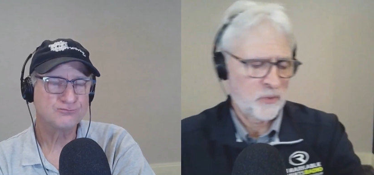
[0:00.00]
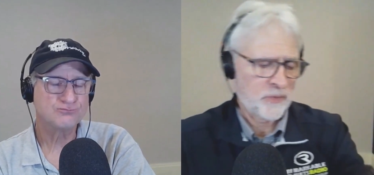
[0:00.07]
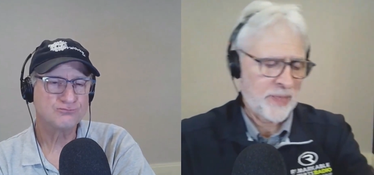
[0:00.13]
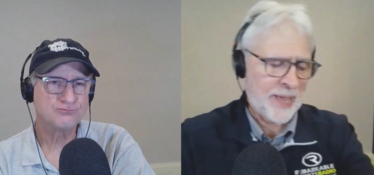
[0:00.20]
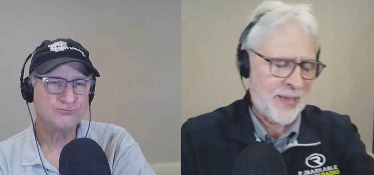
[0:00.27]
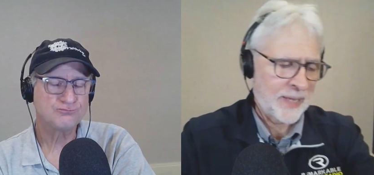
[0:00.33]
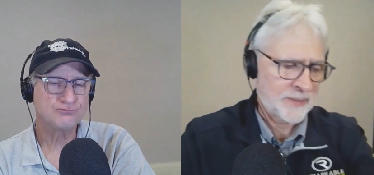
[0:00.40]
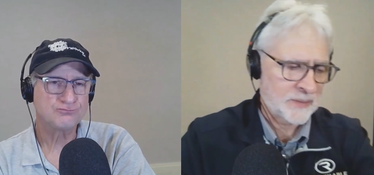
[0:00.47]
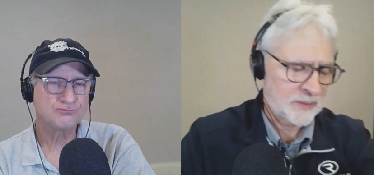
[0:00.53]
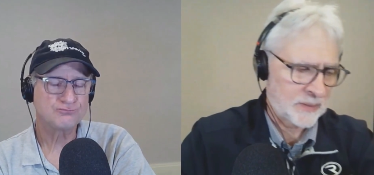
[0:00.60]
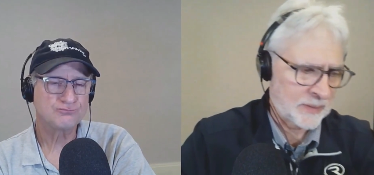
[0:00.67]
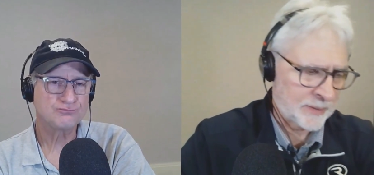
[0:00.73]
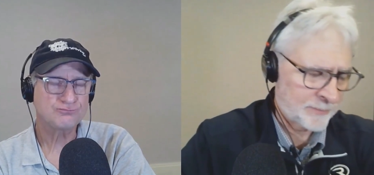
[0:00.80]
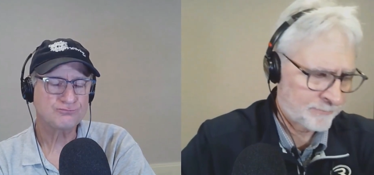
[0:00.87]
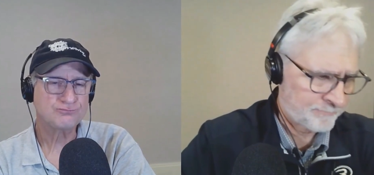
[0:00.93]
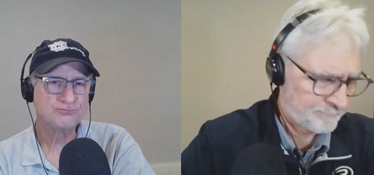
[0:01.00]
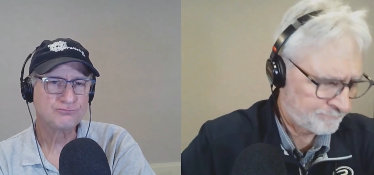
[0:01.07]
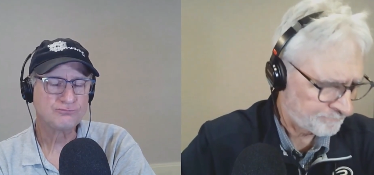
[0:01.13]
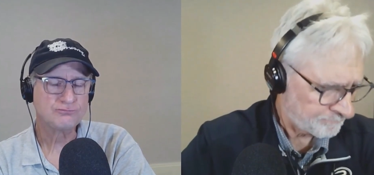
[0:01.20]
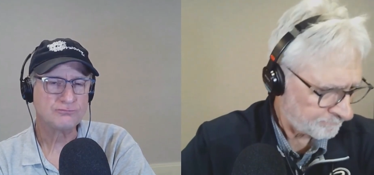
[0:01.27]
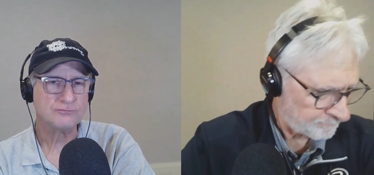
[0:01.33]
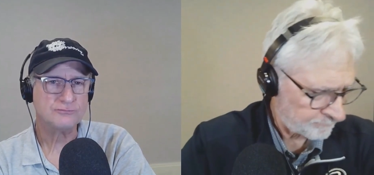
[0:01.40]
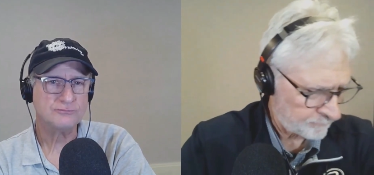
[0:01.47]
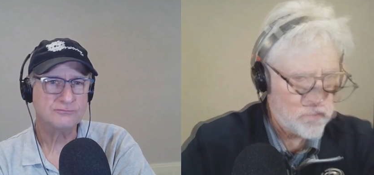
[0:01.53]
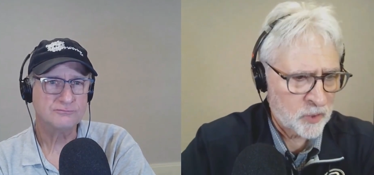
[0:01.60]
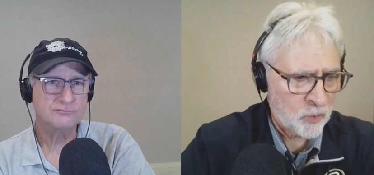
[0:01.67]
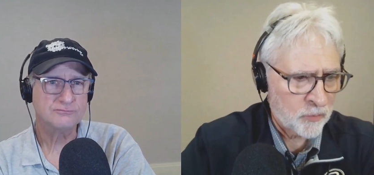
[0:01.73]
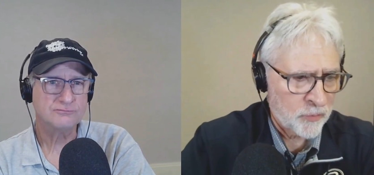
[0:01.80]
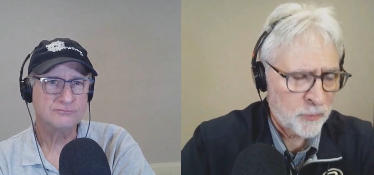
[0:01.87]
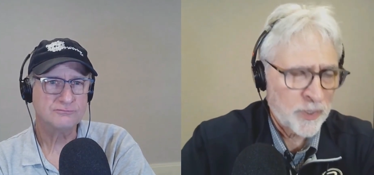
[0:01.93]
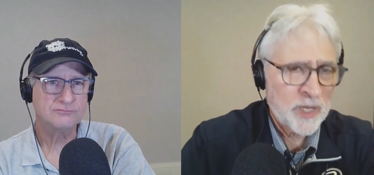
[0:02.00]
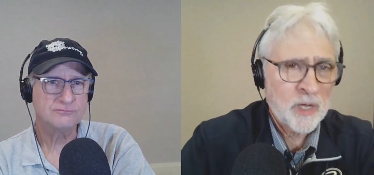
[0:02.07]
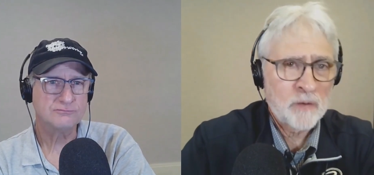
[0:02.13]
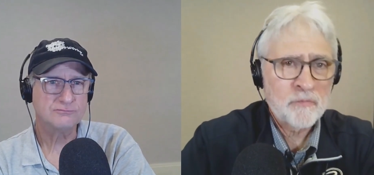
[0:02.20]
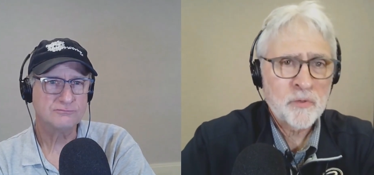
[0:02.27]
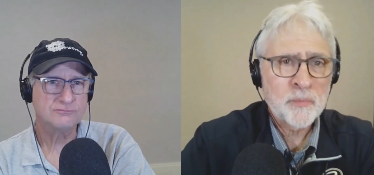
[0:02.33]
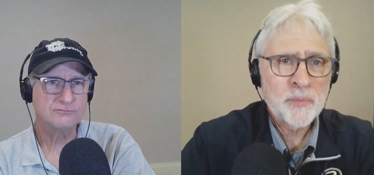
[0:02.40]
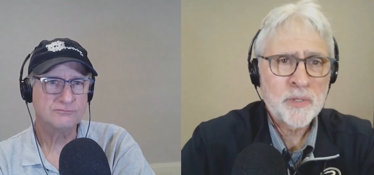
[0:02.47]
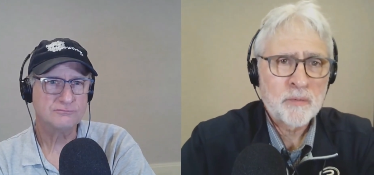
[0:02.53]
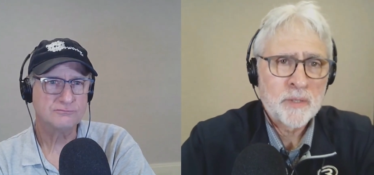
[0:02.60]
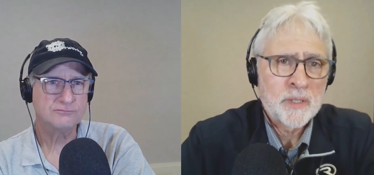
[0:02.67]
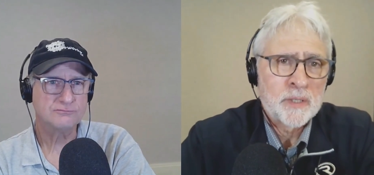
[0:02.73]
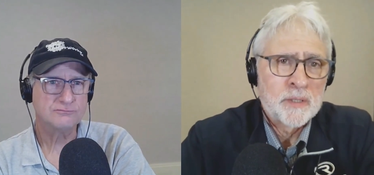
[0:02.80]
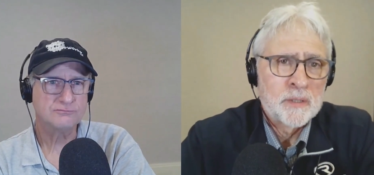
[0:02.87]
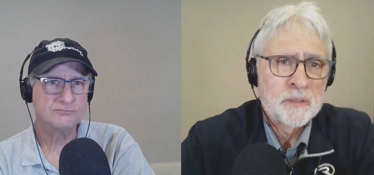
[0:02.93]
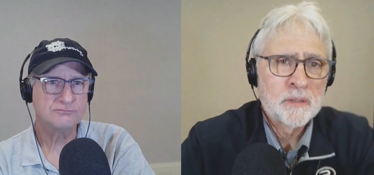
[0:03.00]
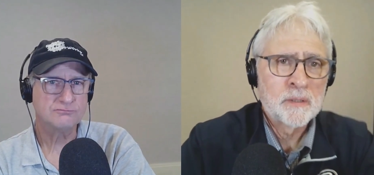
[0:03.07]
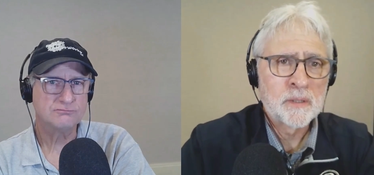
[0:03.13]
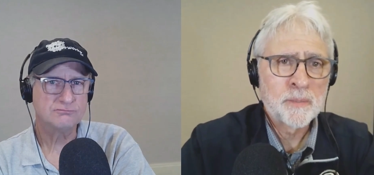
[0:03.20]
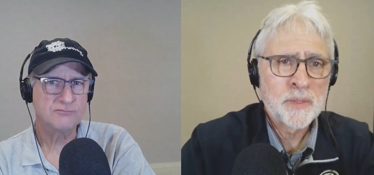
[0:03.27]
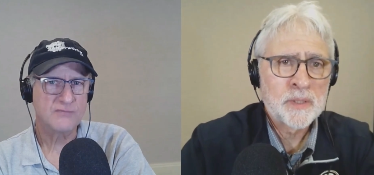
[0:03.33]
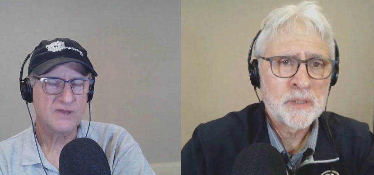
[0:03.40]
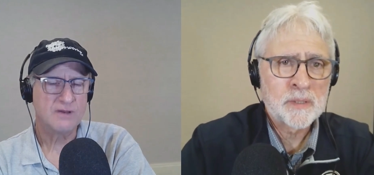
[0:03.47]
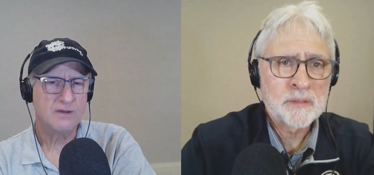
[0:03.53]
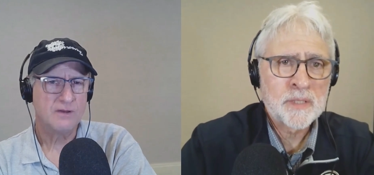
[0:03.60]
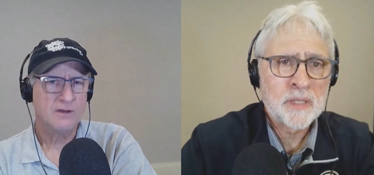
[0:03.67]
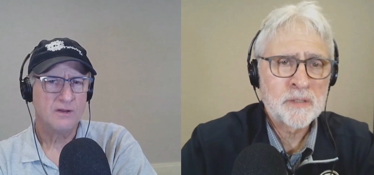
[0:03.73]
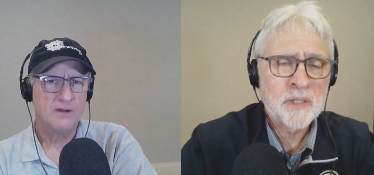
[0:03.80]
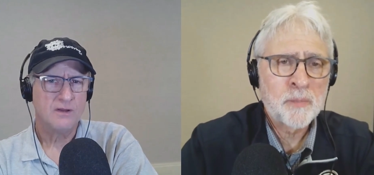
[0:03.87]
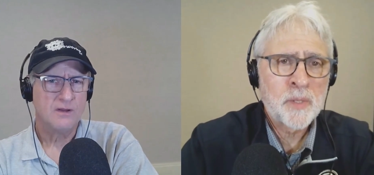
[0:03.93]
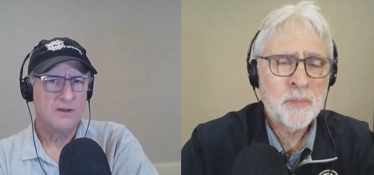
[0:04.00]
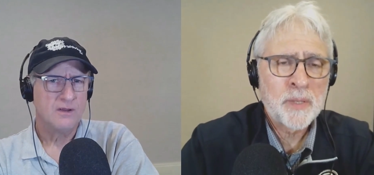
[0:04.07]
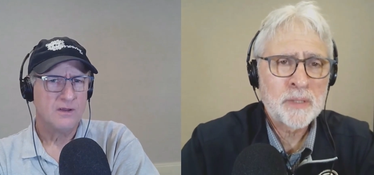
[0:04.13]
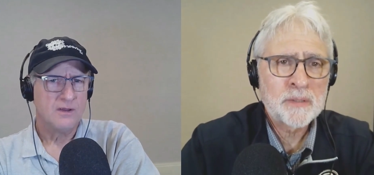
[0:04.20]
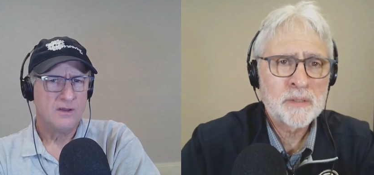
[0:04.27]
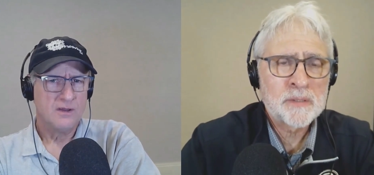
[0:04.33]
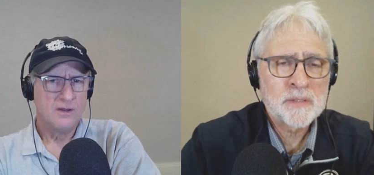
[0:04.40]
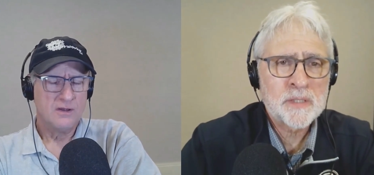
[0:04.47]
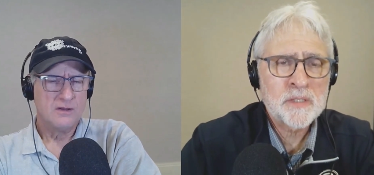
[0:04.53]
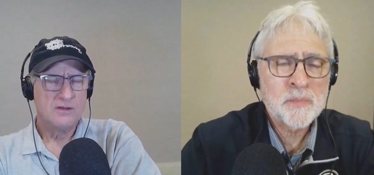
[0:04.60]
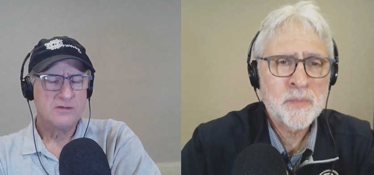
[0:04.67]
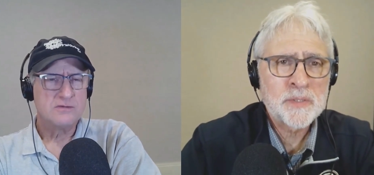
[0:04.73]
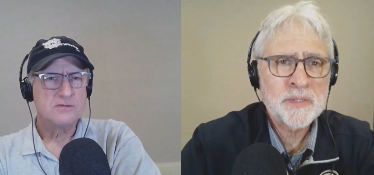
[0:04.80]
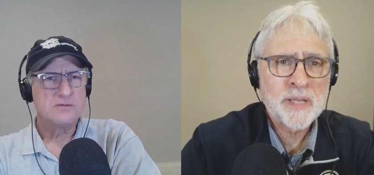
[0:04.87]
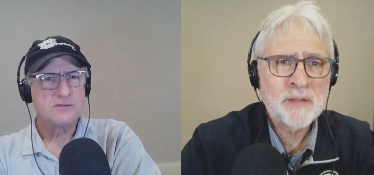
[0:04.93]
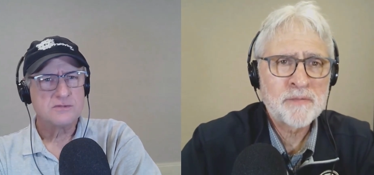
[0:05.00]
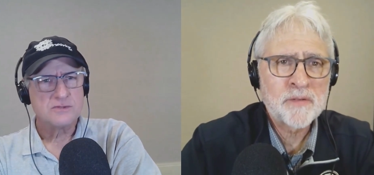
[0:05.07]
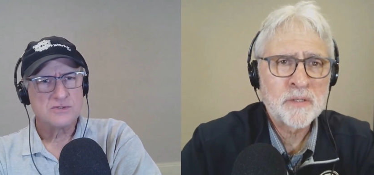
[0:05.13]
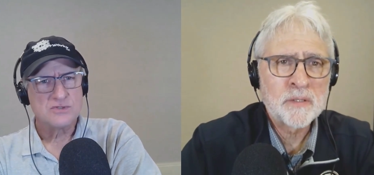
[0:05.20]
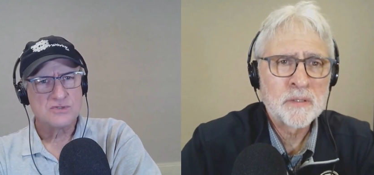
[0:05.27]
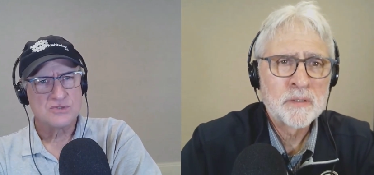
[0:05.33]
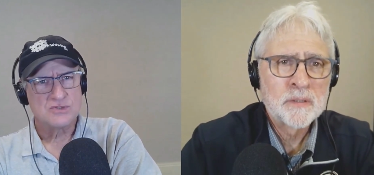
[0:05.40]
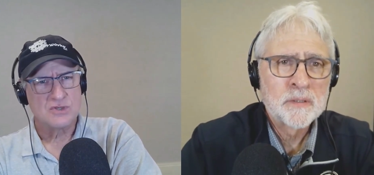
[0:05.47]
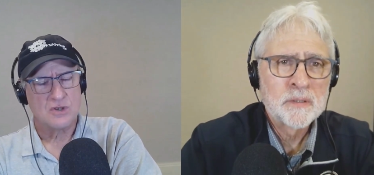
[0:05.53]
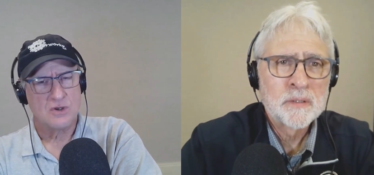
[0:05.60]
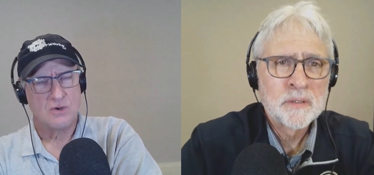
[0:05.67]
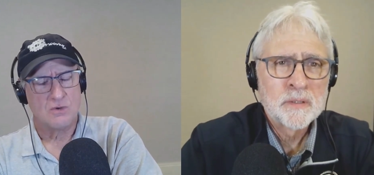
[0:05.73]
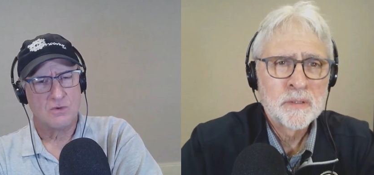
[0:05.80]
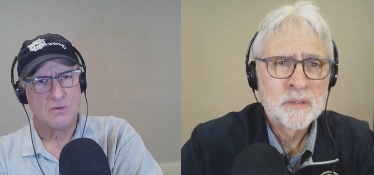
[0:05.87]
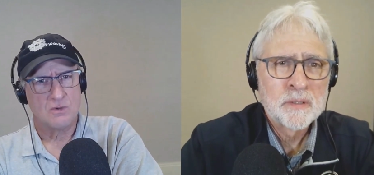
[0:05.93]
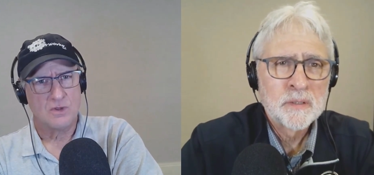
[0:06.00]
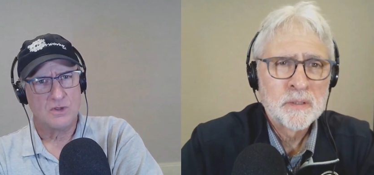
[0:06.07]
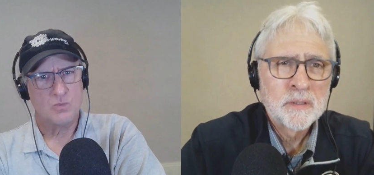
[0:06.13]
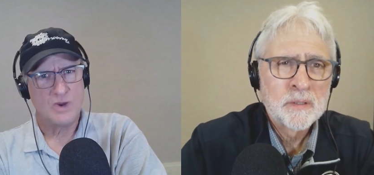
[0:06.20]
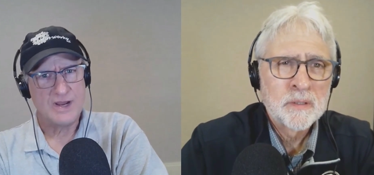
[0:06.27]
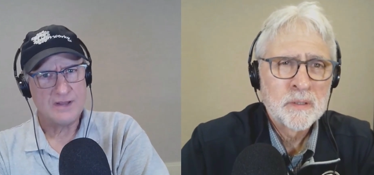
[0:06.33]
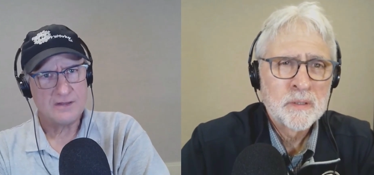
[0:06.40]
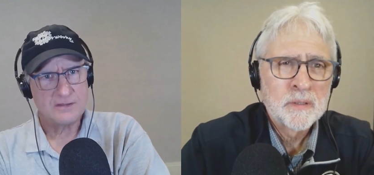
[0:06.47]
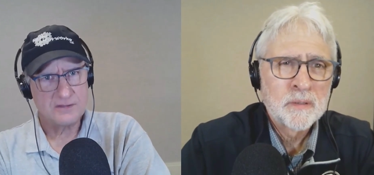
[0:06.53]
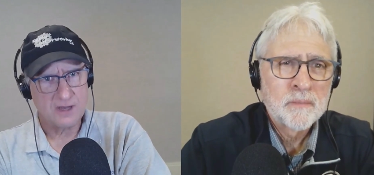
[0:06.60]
Speaker 1: for that. Um, so the recovery period I mean, t- tell me about the six months after.
Speaker 2: So, the way